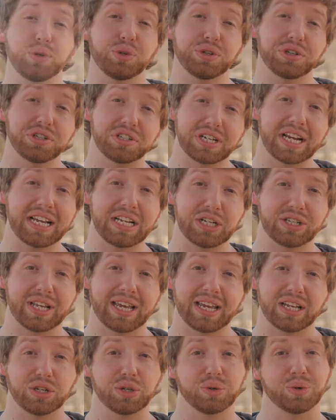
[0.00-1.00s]
just change
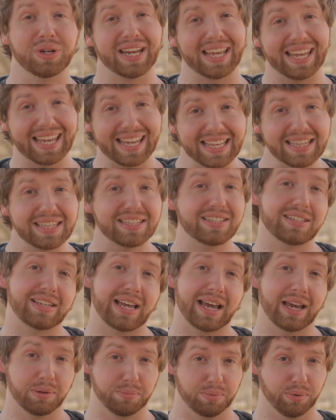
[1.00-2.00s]
that to an
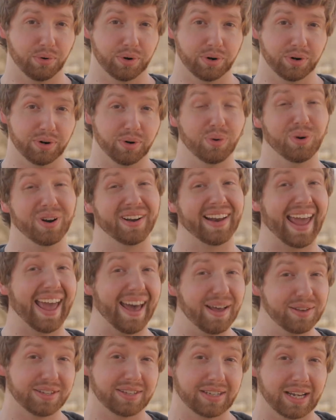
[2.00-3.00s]
inside border or an
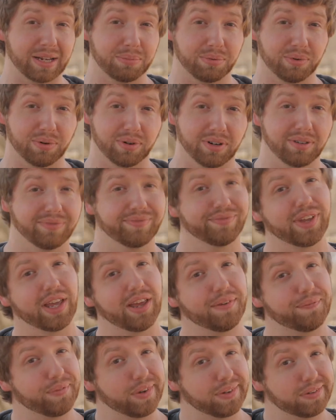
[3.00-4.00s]
outside border,
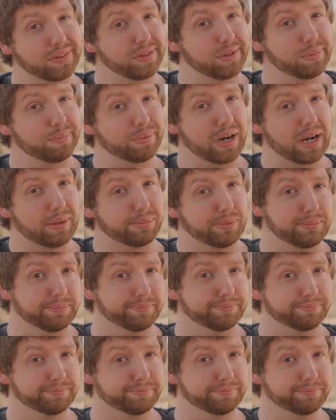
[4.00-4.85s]
it fixes the problem.